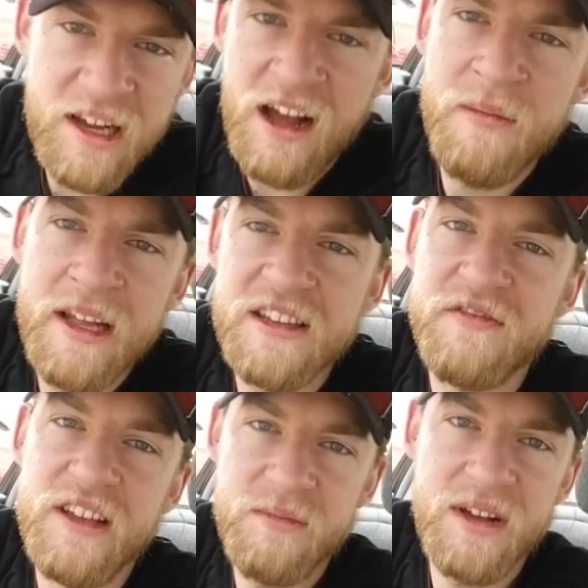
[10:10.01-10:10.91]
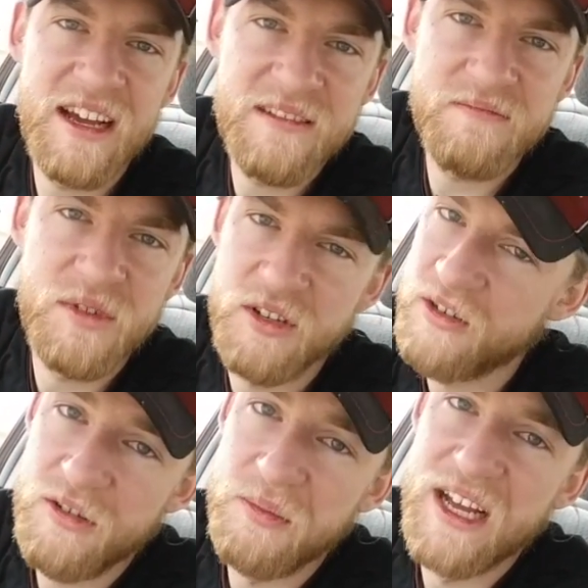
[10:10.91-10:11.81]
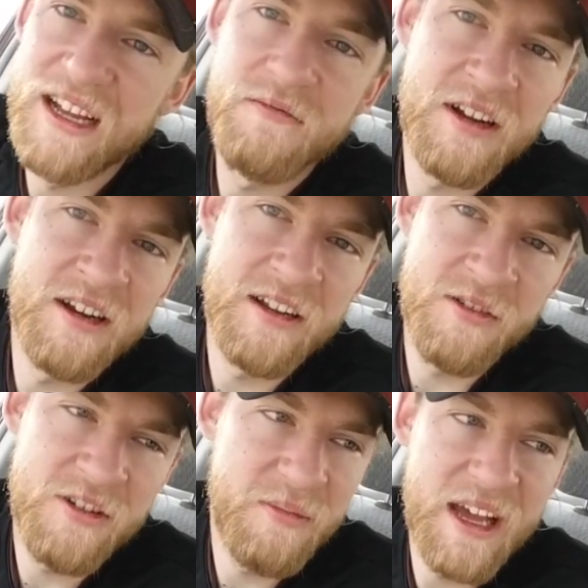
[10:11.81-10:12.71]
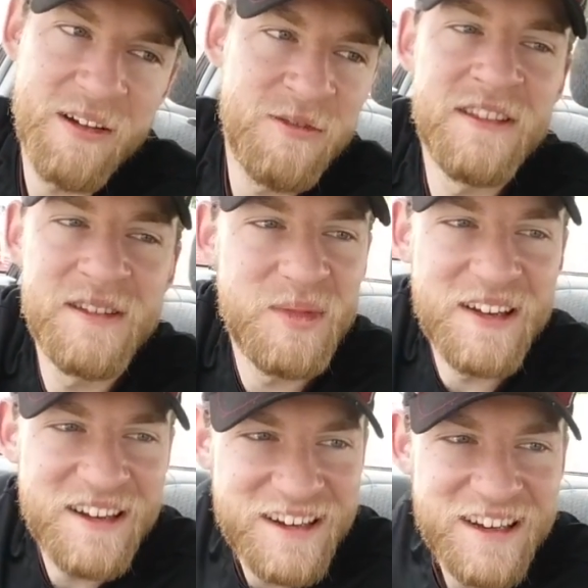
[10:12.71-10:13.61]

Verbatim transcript: comments, feedback, good or bad. We're going to ignore the bad ones, but